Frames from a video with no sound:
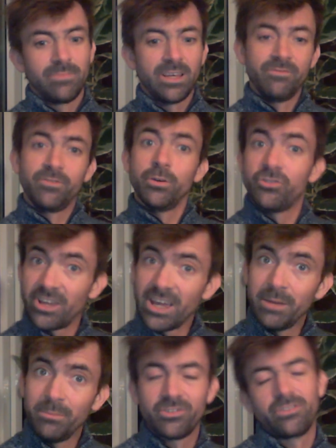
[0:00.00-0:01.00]
in future
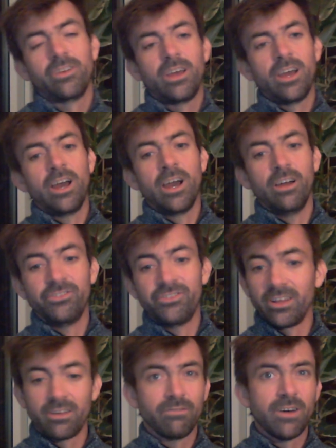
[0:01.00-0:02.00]
games
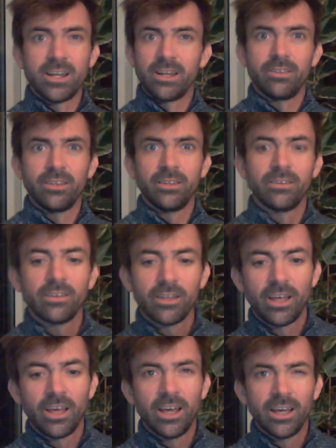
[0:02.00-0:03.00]
until I can find anything
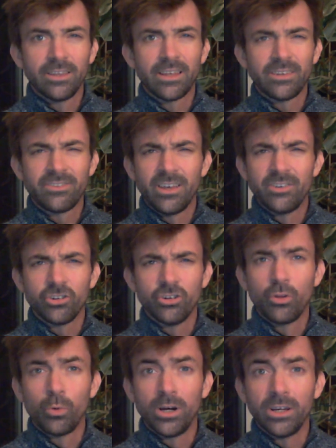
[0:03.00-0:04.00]
that says
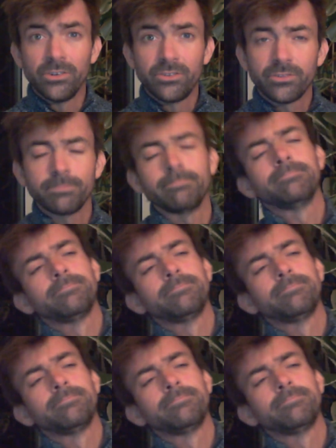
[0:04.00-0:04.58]
otherwise.